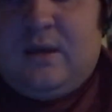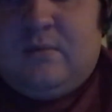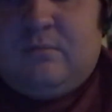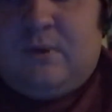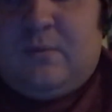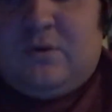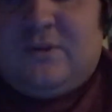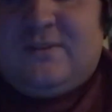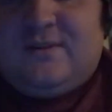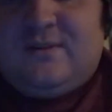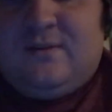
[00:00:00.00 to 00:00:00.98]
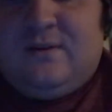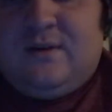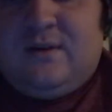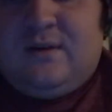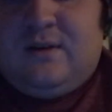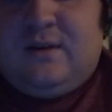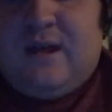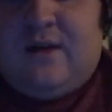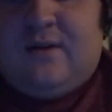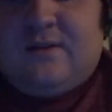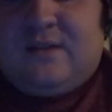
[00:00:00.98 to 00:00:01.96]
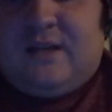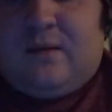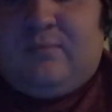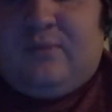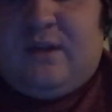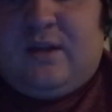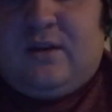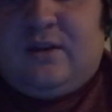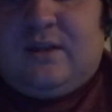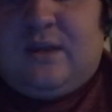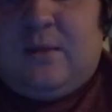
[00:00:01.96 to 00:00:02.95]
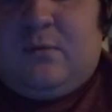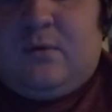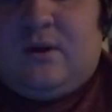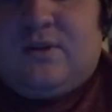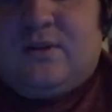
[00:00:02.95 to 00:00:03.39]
Memories. Now it's like I'm playing it on the Game&watch.